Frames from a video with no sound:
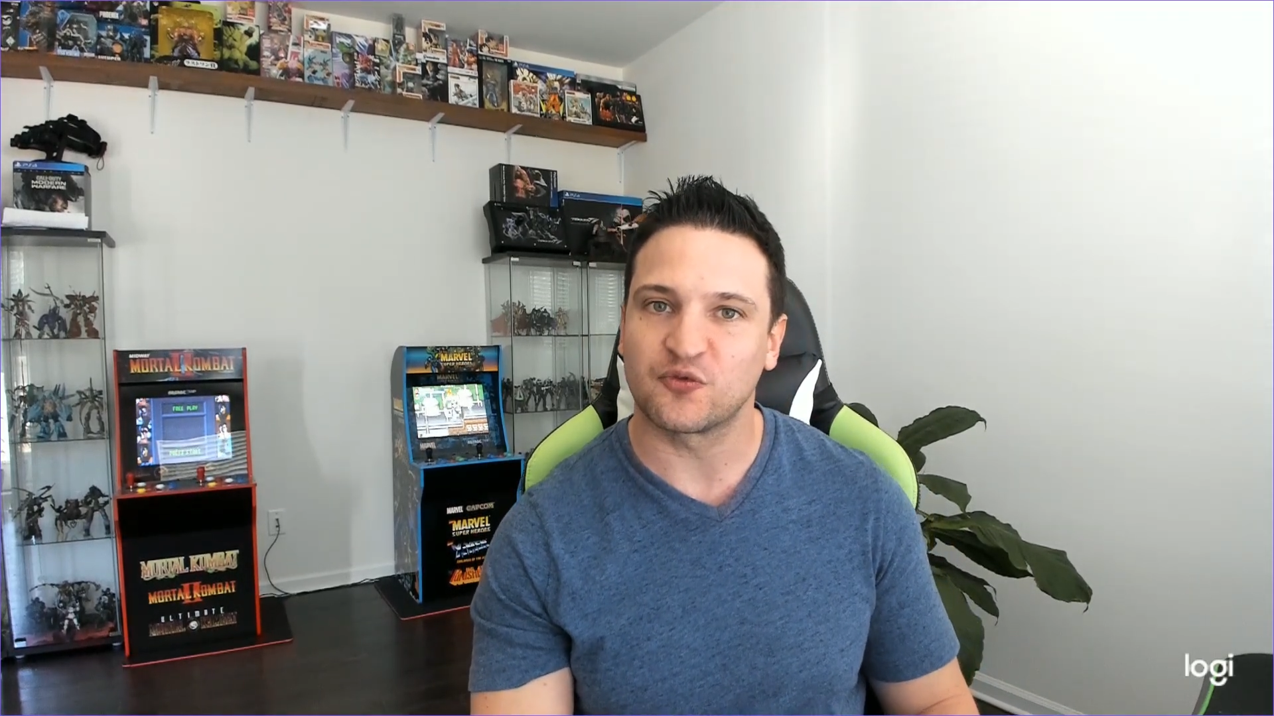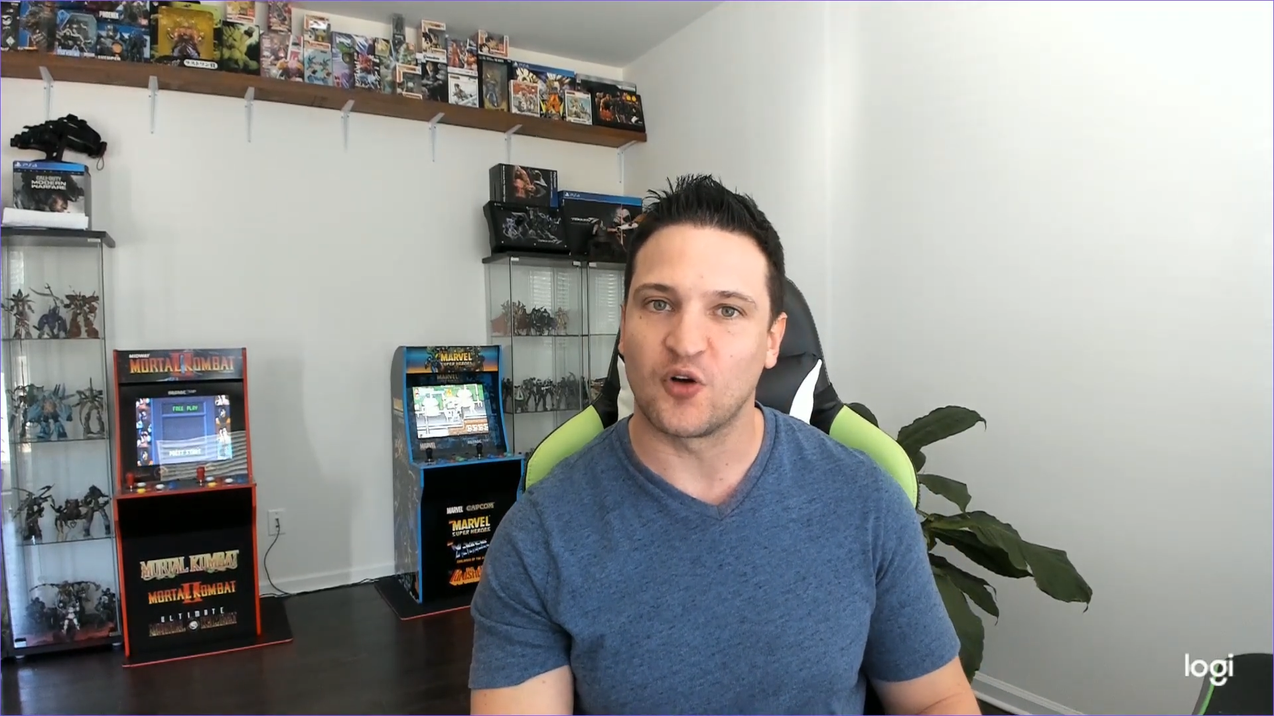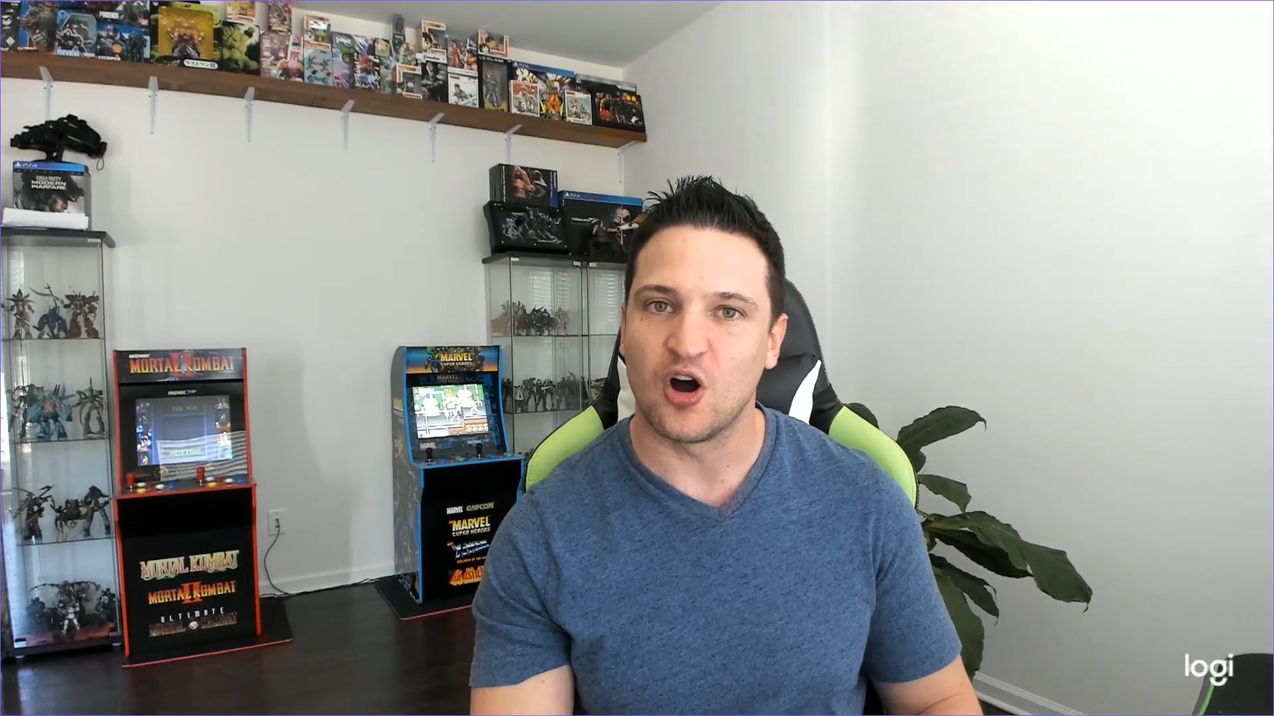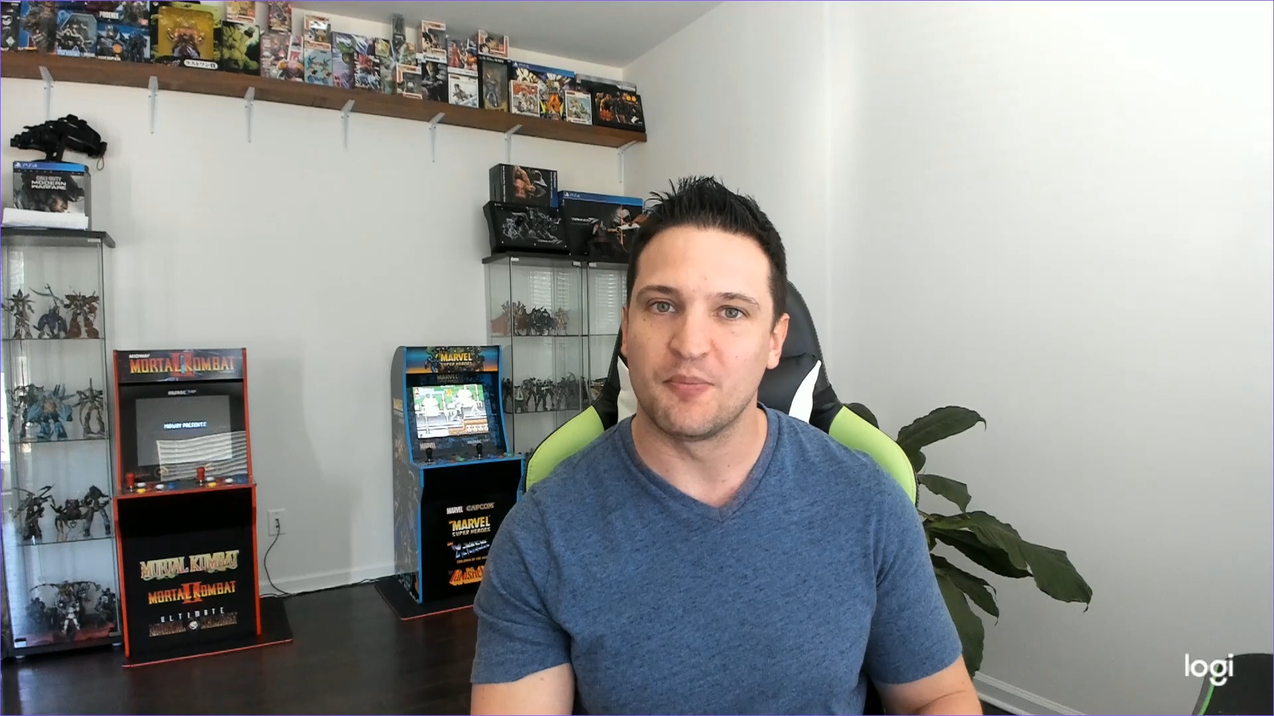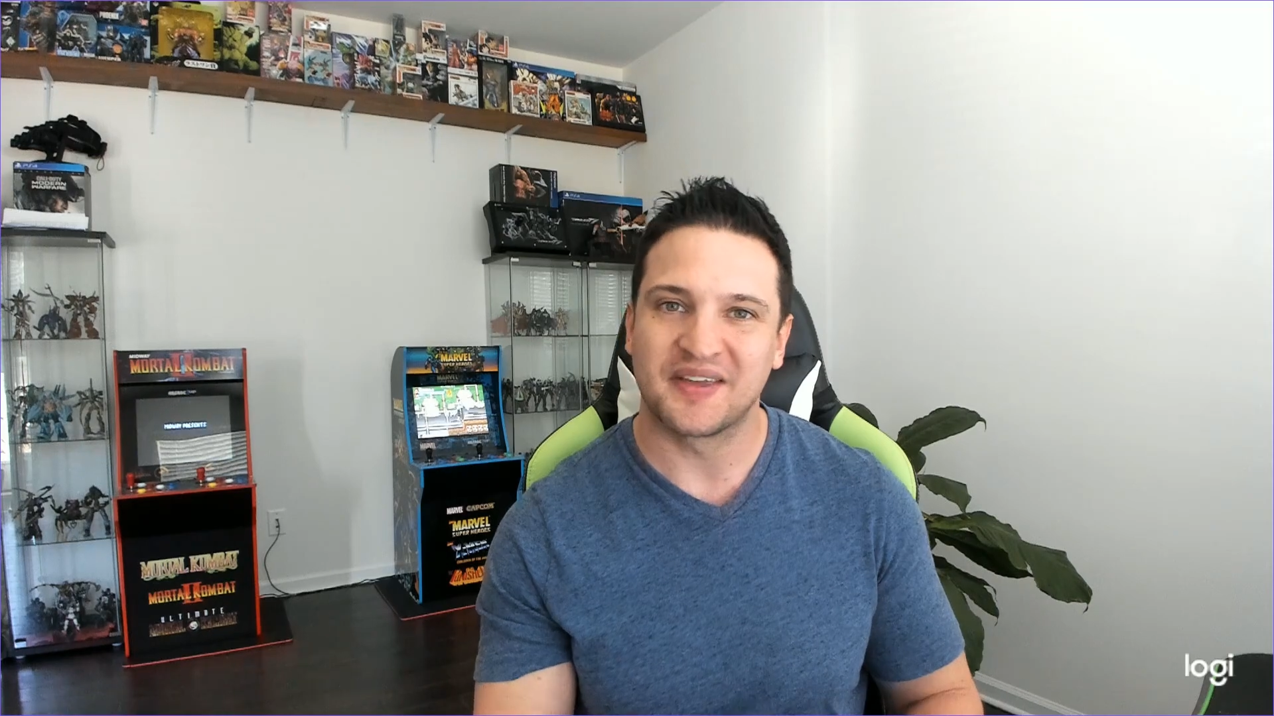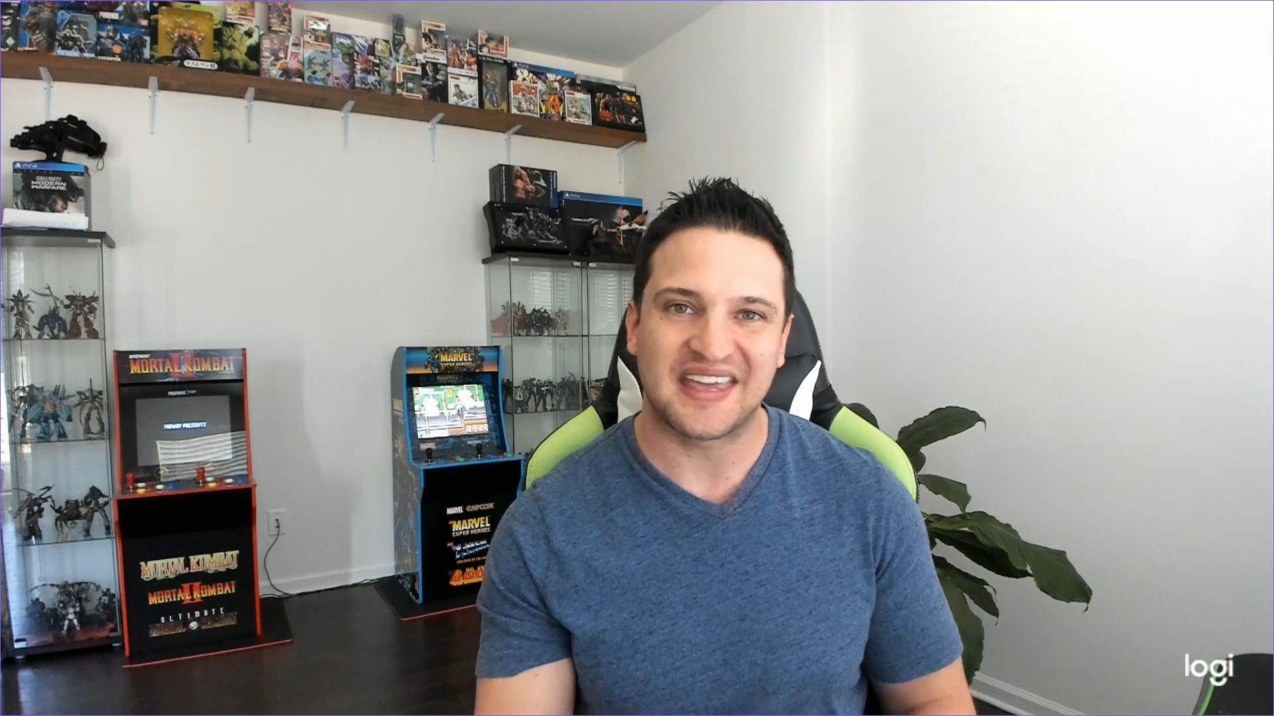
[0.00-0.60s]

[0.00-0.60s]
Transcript: from.